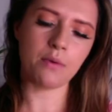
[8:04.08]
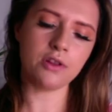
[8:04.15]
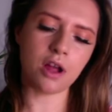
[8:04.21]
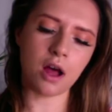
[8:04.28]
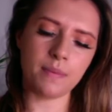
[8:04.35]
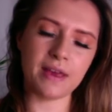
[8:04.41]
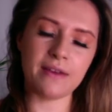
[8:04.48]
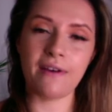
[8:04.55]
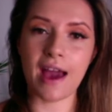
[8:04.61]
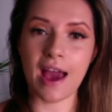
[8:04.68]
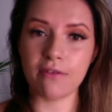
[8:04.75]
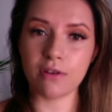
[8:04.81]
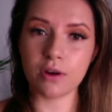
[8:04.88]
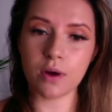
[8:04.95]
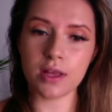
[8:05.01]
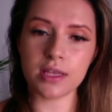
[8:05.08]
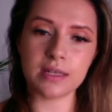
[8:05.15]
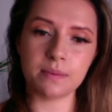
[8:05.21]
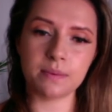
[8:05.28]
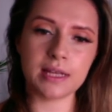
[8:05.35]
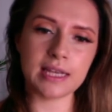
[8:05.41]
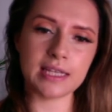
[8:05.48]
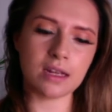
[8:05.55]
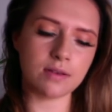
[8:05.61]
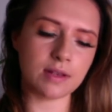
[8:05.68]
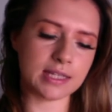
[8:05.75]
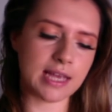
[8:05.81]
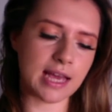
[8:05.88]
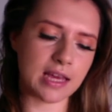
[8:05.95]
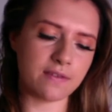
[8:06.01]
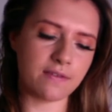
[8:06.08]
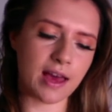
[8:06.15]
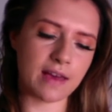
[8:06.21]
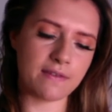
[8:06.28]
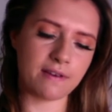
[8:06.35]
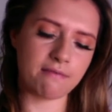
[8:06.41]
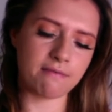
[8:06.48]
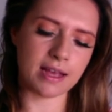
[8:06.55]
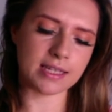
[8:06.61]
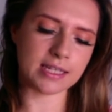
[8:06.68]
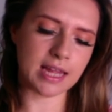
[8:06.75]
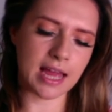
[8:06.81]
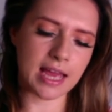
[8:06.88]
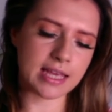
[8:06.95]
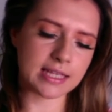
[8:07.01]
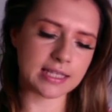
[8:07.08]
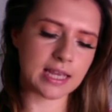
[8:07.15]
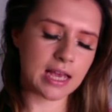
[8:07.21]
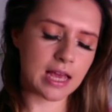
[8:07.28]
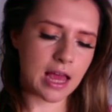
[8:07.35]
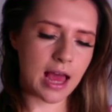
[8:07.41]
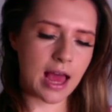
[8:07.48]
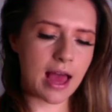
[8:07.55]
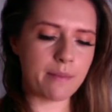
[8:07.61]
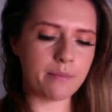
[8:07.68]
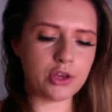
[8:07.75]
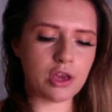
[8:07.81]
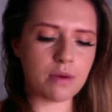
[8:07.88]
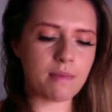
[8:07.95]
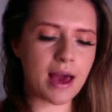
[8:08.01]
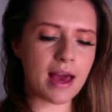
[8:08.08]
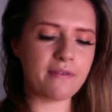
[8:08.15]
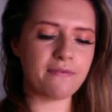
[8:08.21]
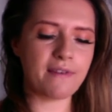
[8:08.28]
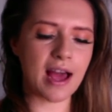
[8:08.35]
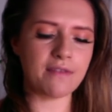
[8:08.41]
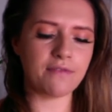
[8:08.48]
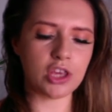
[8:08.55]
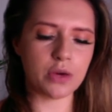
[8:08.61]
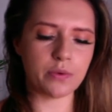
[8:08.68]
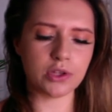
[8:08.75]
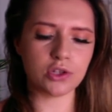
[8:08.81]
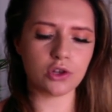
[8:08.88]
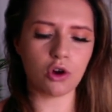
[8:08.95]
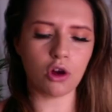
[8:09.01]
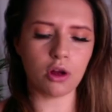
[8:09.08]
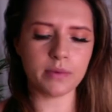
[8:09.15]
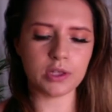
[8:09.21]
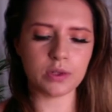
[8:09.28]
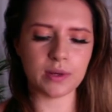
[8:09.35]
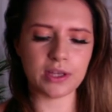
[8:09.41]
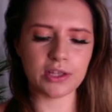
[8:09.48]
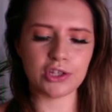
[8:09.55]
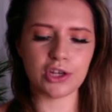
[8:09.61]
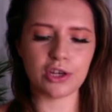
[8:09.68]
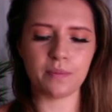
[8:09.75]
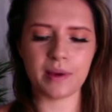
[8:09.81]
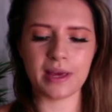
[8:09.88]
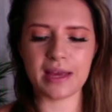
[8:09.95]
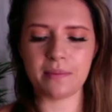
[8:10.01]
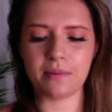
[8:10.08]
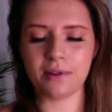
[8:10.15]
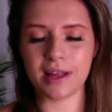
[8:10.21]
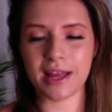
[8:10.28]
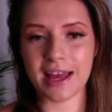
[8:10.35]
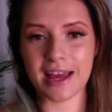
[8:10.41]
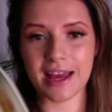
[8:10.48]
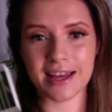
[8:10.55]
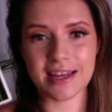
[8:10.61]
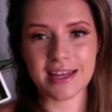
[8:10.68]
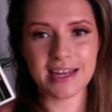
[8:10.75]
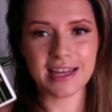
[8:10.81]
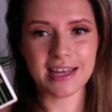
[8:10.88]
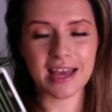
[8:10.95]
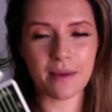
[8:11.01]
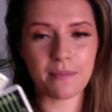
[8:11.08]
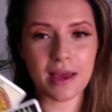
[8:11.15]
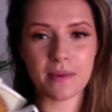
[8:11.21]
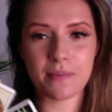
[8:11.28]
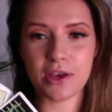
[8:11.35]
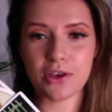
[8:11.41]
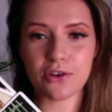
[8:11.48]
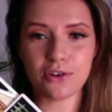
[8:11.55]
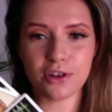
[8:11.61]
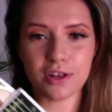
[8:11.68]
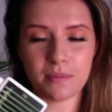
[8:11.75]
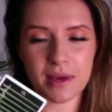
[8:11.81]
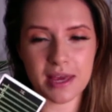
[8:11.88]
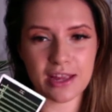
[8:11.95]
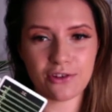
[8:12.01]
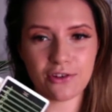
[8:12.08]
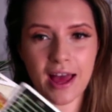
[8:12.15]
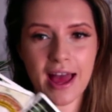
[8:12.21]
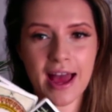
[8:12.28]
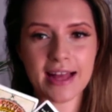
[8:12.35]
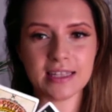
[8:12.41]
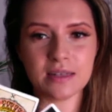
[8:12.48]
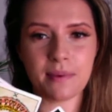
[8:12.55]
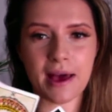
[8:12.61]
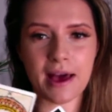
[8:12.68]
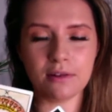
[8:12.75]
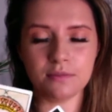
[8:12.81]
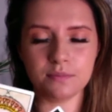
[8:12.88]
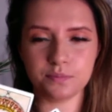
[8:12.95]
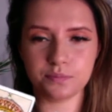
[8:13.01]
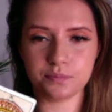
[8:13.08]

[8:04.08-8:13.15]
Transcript: not be for everyone, so please only take that if it resonates. But you might find that you are torn between two people here. Yeah, maybe you're going to be in your head about